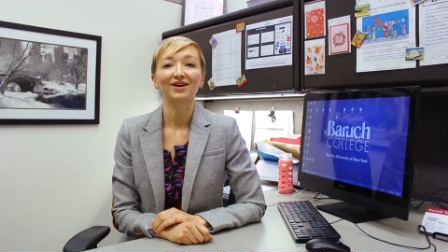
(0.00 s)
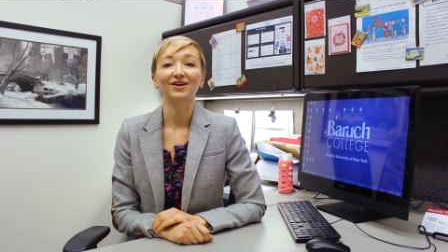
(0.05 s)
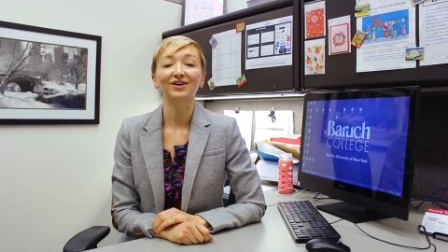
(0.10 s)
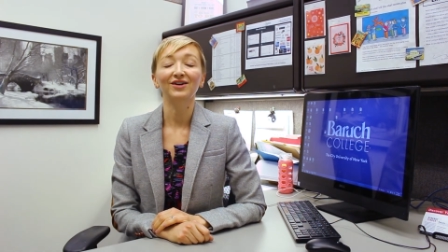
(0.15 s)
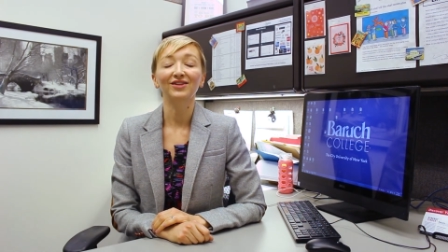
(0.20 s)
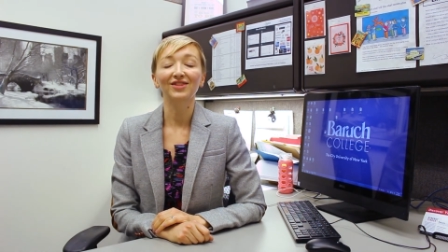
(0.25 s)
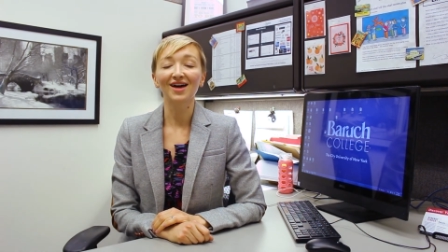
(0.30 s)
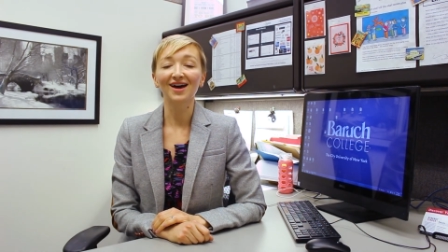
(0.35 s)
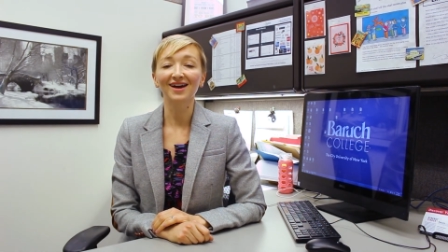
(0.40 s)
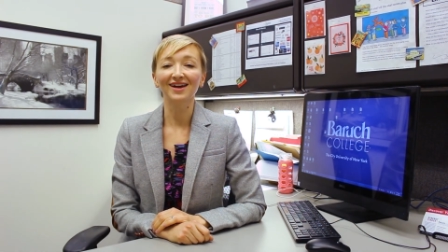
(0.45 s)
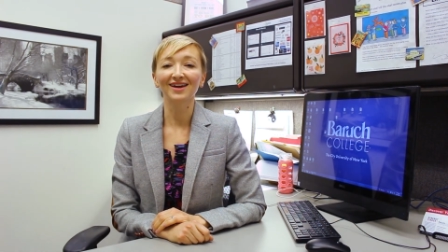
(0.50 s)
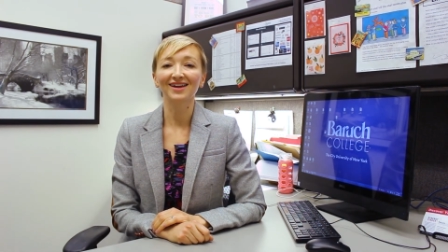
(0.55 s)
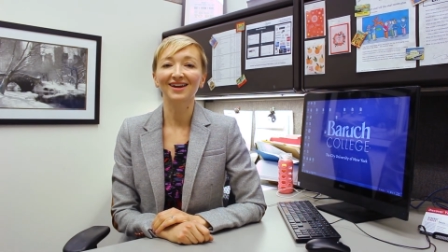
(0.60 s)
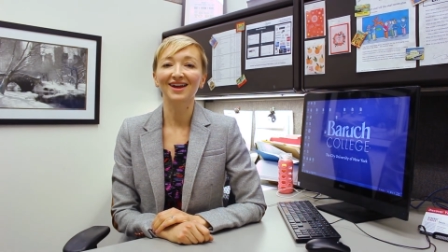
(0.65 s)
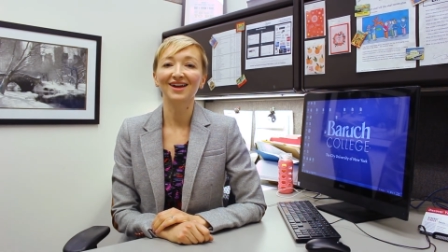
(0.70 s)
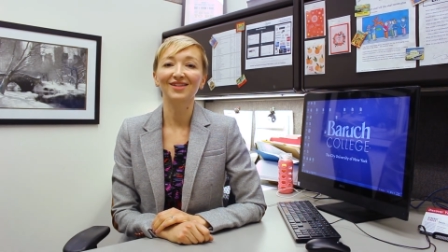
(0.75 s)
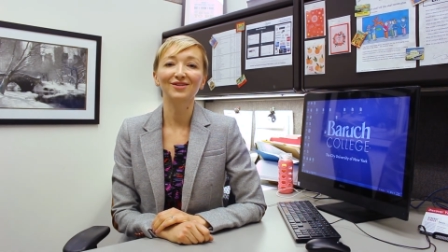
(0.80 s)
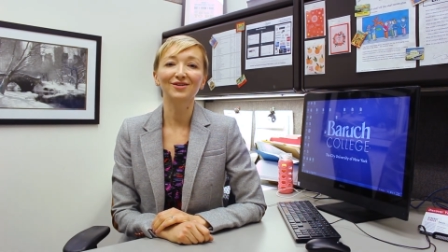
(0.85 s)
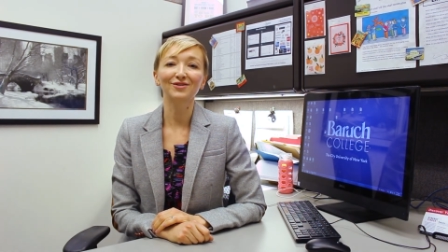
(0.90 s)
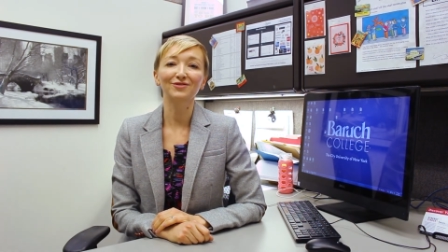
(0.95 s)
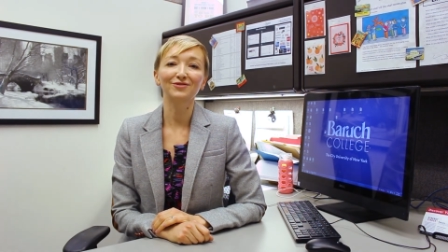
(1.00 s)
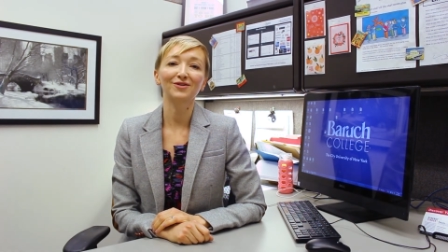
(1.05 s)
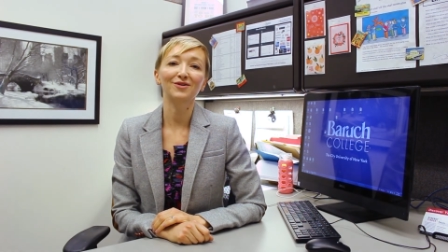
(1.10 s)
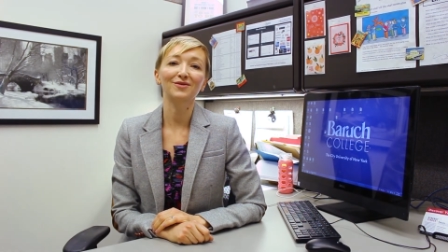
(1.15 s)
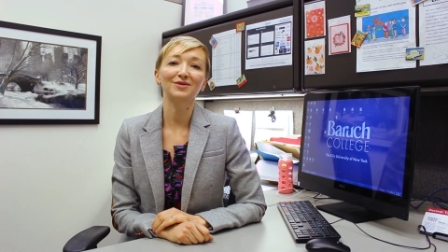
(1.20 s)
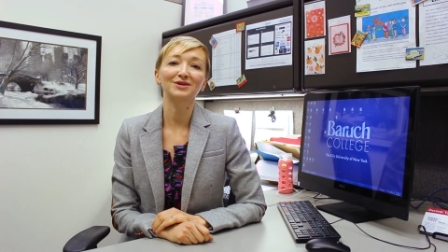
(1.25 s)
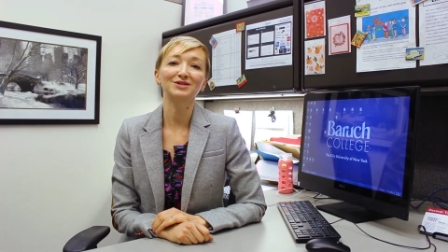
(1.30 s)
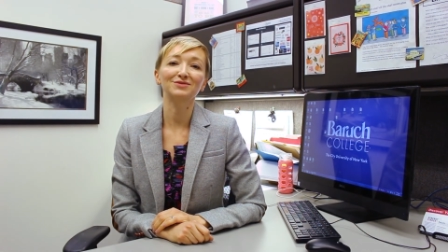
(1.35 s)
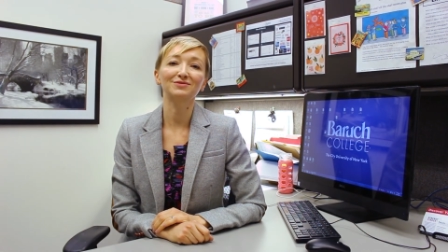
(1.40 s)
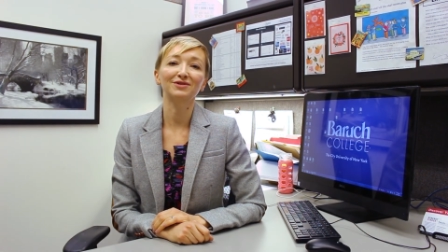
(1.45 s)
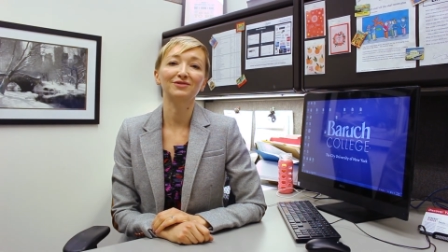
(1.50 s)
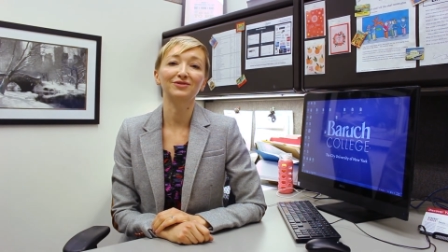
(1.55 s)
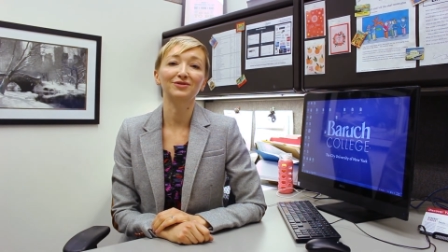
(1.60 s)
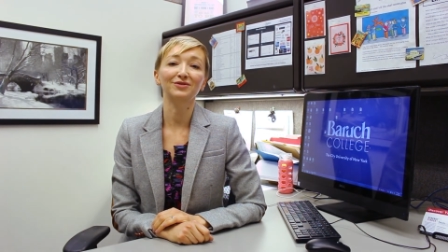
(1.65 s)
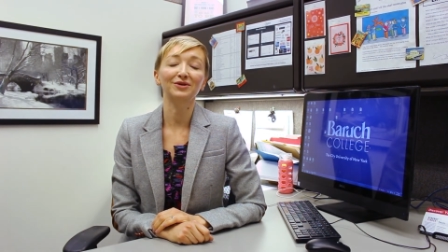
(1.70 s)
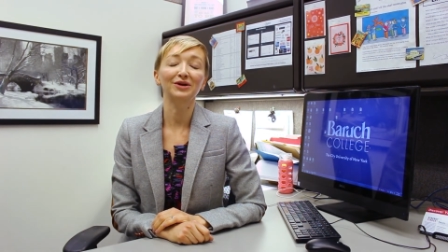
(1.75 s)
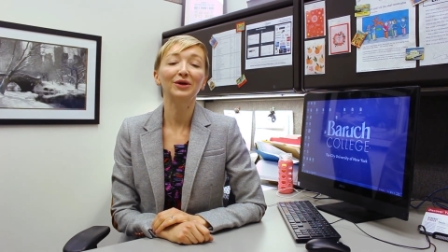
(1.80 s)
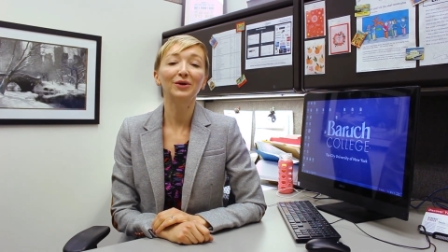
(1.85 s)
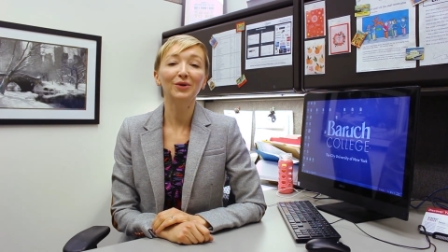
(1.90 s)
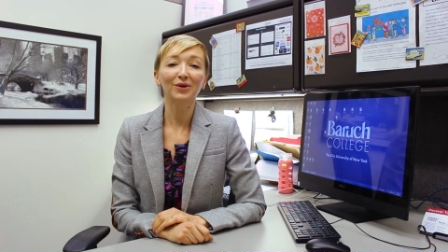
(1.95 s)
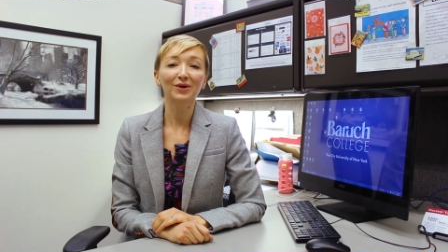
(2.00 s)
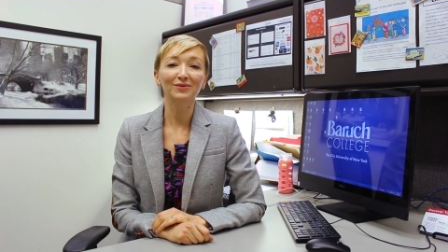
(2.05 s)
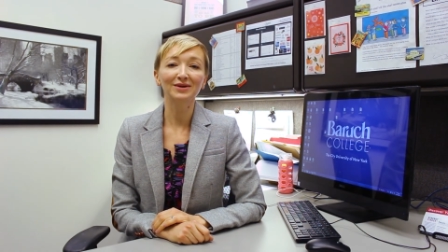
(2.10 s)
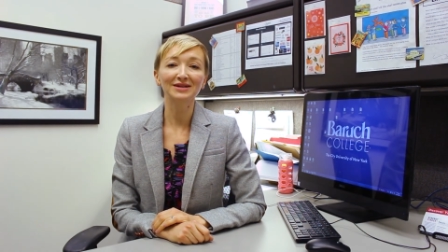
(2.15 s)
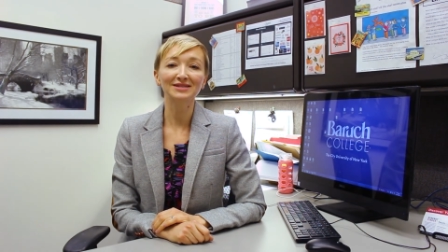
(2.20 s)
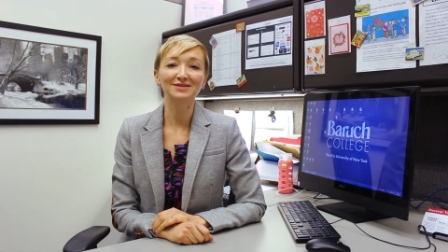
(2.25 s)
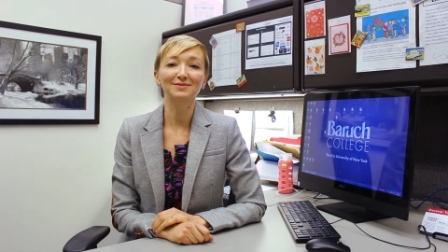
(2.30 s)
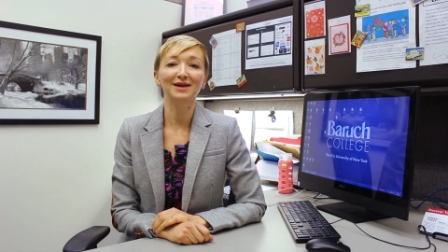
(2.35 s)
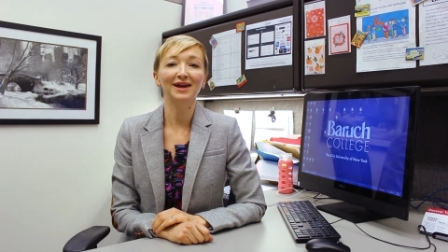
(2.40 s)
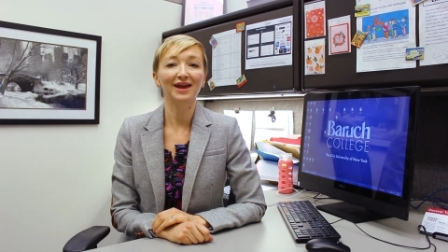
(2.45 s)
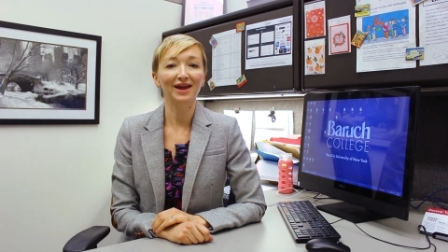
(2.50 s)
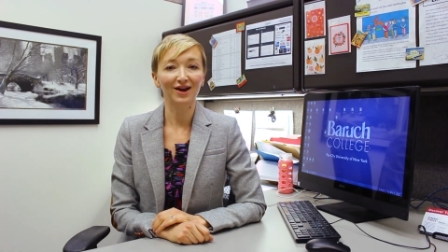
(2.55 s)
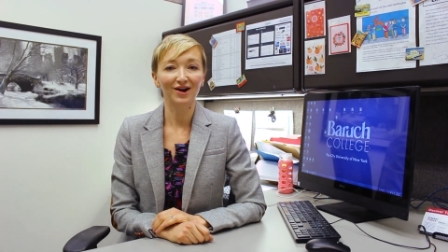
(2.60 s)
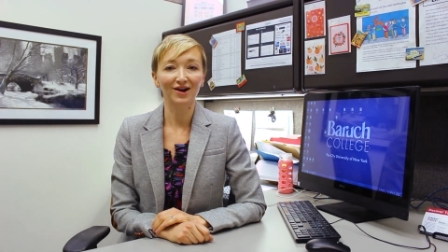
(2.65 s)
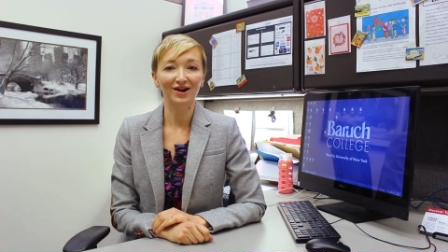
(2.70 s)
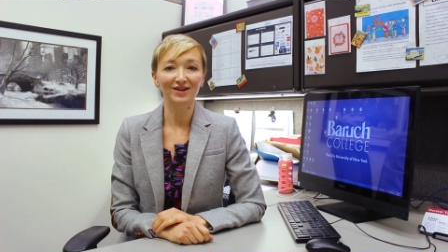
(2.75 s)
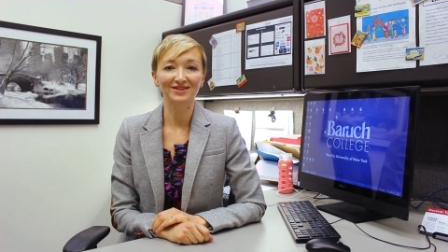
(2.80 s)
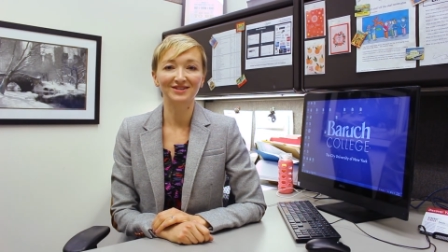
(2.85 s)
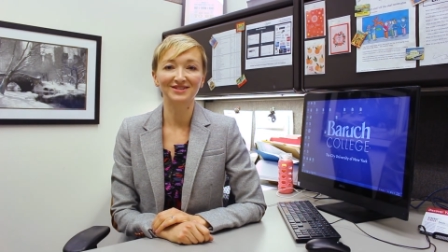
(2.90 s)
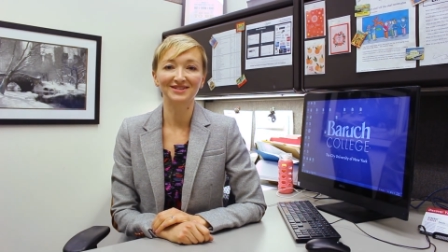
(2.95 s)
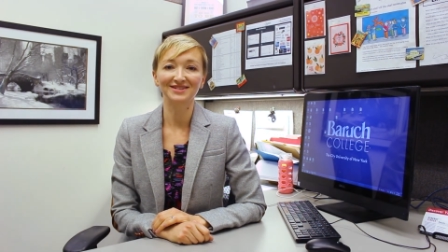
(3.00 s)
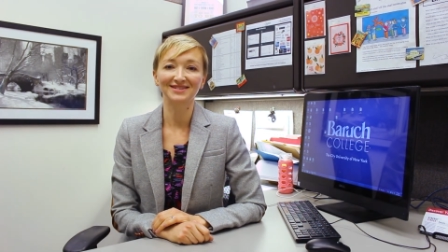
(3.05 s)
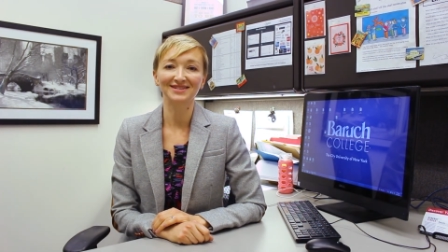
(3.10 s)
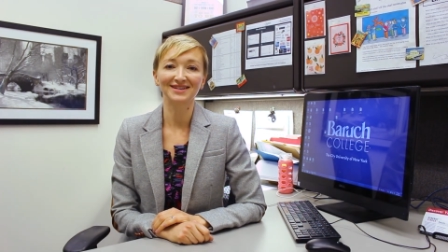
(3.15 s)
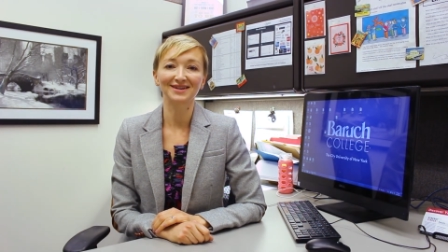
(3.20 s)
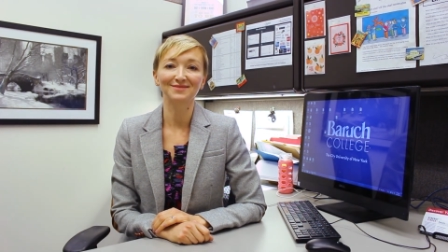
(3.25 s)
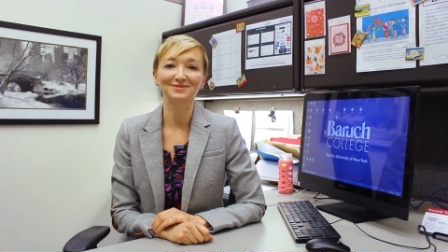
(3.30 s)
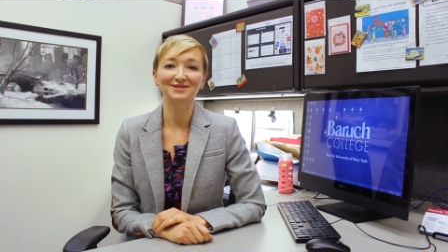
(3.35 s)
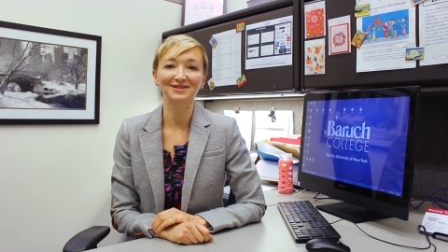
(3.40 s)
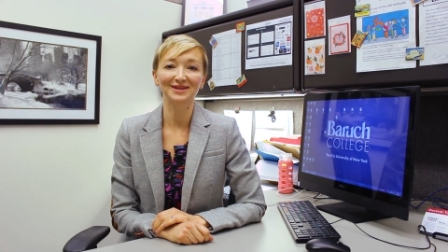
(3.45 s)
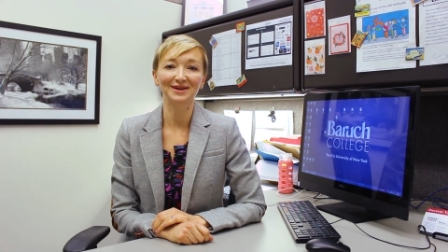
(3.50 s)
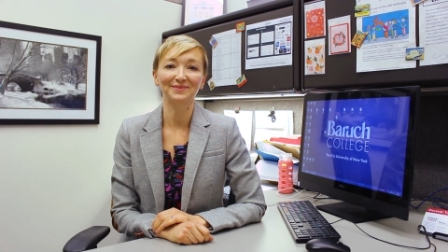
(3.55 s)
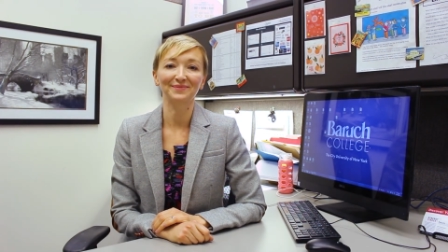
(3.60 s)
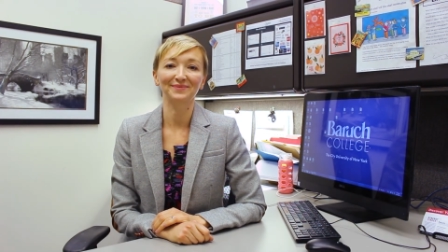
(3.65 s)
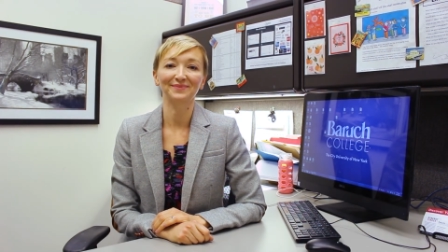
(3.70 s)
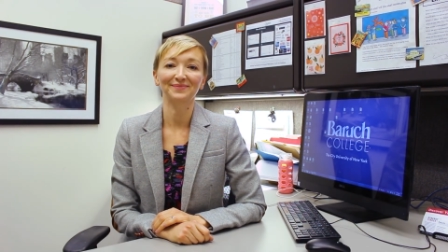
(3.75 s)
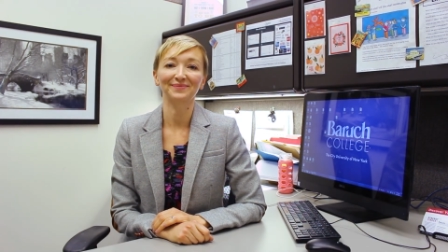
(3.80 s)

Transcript: Good luck, and I look forward to reviewing your resume here at the GCMC.